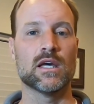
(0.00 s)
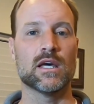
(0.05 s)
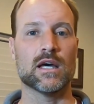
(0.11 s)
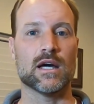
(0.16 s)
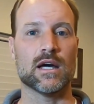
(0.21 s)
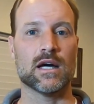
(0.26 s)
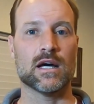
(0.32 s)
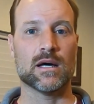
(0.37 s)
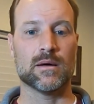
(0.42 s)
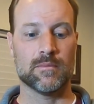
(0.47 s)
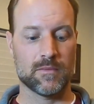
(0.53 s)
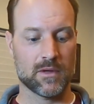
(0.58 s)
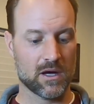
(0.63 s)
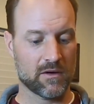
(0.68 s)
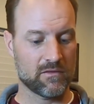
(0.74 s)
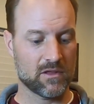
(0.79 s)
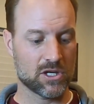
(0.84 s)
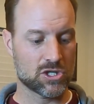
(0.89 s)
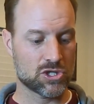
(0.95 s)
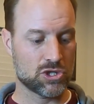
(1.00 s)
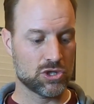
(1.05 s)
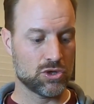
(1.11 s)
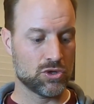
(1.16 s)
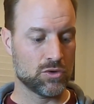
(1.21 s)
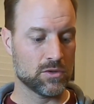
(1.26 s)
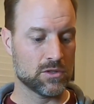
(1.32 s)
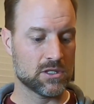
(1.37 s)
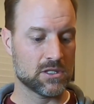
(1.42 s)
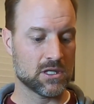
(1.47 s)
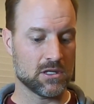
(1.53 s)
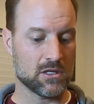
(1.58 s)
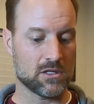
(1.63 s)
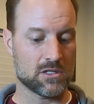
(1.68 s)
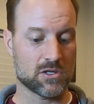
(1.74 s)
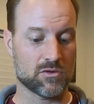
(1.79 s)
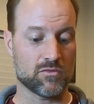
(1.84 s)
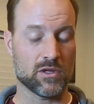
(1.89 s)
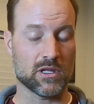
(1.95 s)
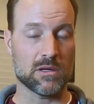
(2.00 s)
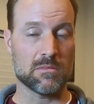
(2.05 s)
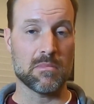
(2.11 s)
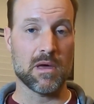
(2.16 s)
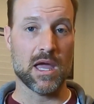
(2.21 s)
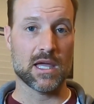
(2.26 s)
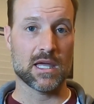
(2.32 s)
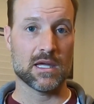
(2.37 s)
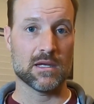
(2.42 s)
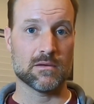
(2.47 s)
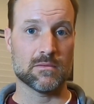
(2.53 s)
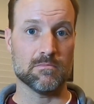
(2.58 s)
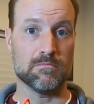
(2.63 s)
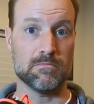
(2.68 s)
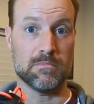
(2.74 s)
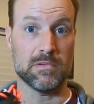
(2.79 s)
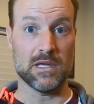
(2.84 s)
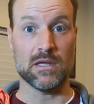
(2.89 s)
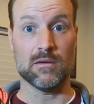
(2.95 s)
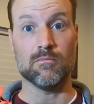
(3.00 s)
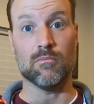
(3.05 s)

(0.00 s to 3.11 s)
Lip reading: of this shoe to really make it be